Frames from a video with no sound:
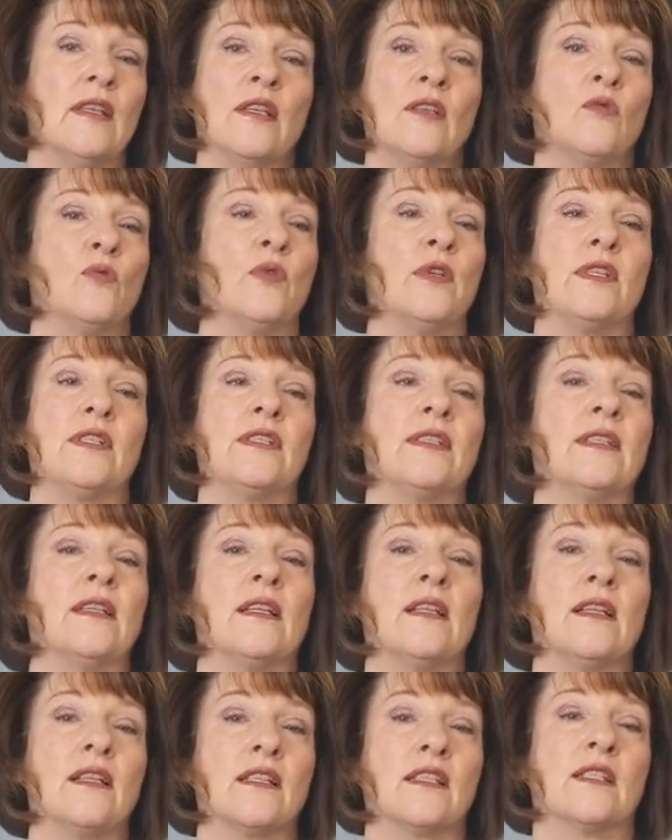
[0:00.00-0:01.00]
We
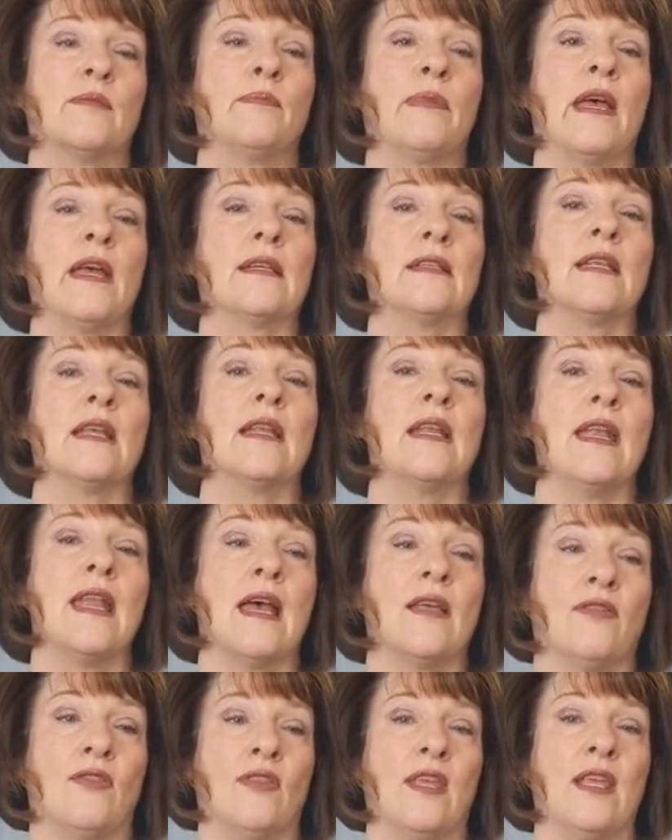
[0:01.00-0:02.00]
still expect
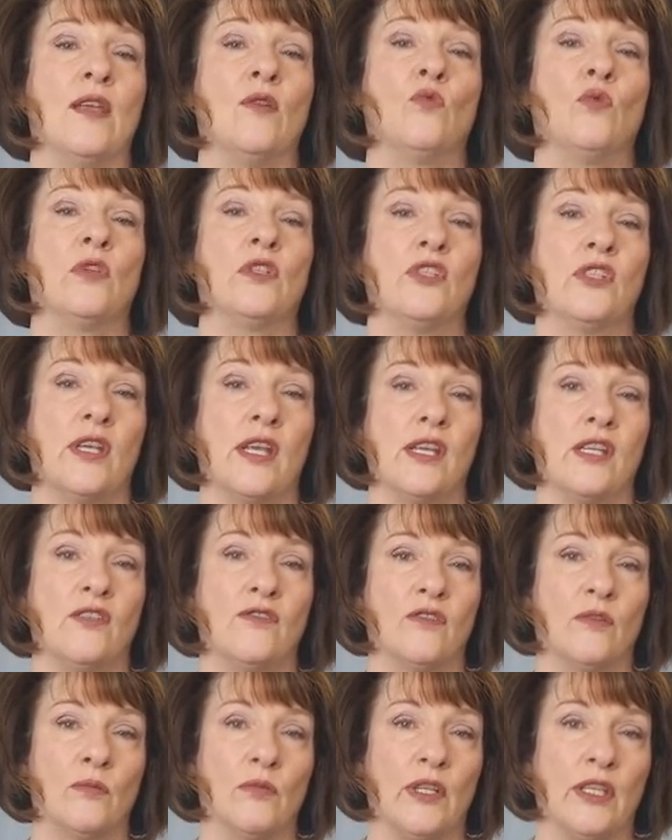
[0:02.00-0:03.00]
nothing will change
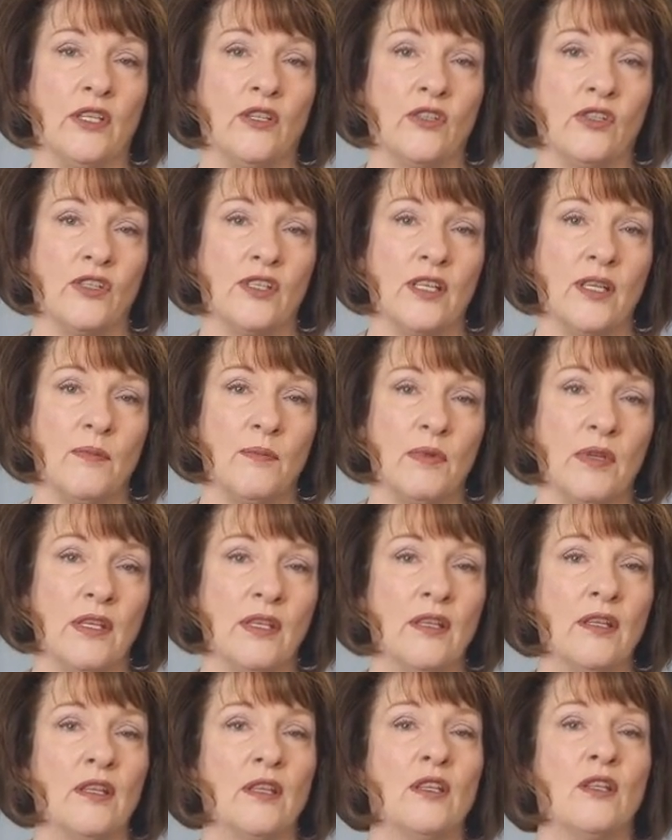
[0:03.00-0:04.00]
from leadership,
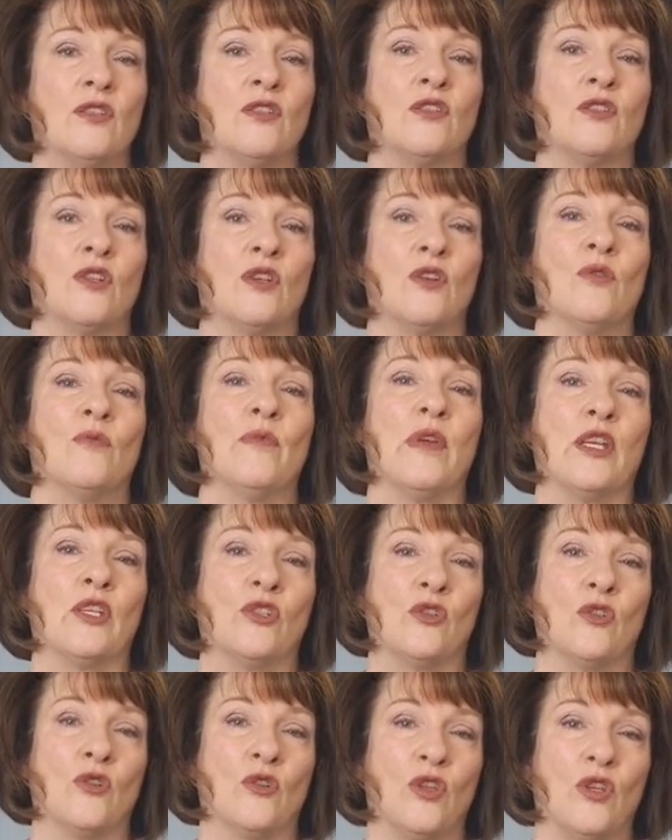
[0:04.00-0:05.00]
so make
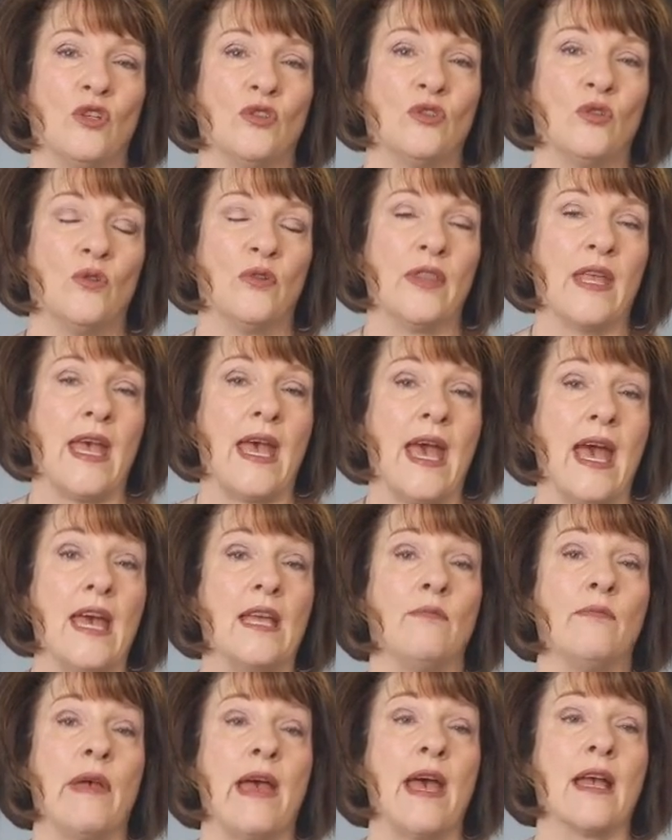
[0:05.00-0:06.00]
sure that you're doing the
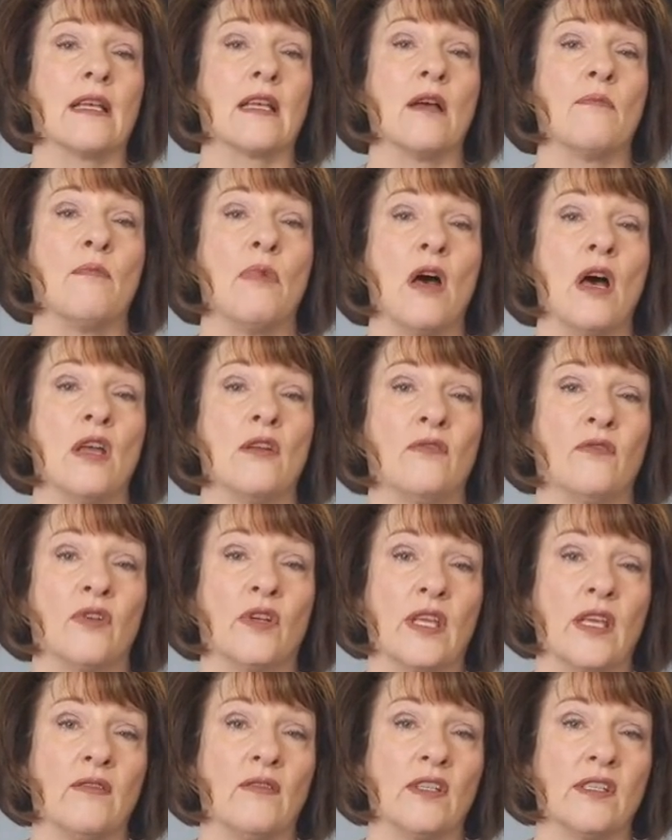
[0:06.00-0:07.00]
add back upon
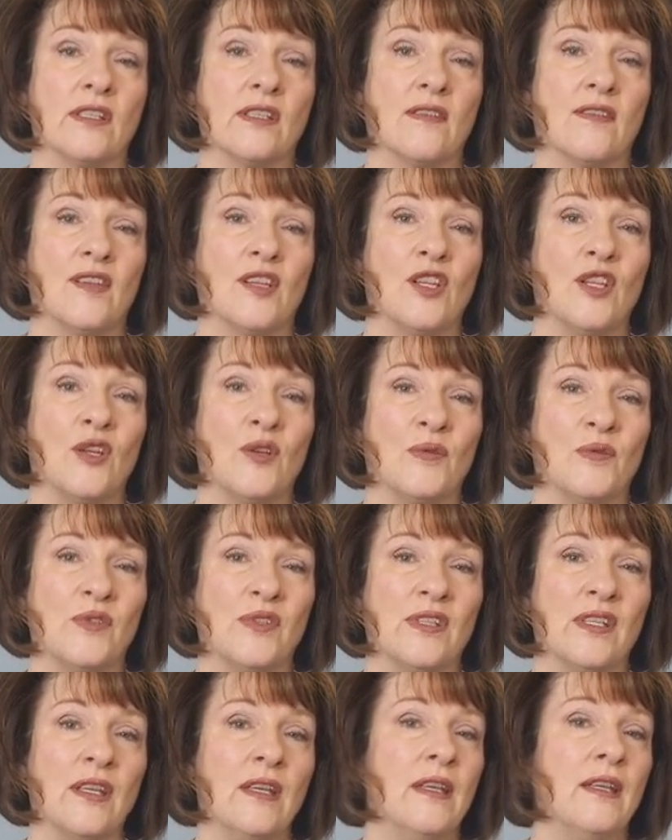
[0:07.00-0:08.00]
forgiveness of the
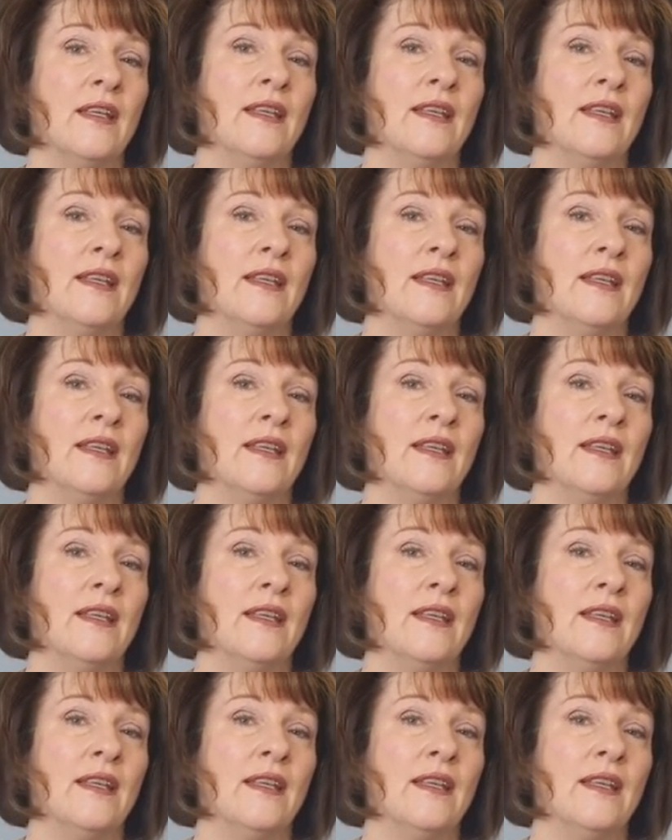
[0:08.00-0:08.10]
loans.